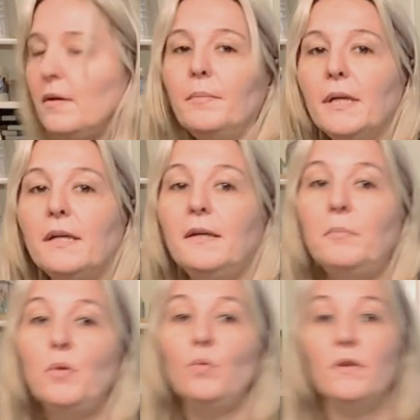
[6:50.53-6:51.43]
I'm gonna
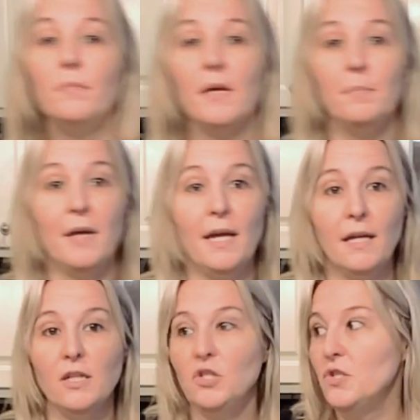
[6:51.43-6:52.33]
keep it with my
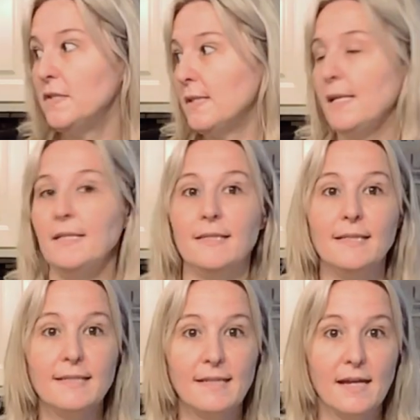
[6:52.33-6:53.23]
pan and just set it to
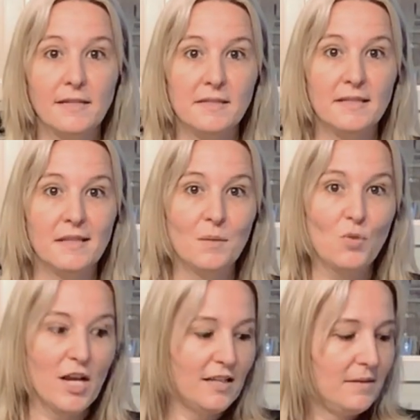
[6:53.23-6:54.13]
the side until I'm ready.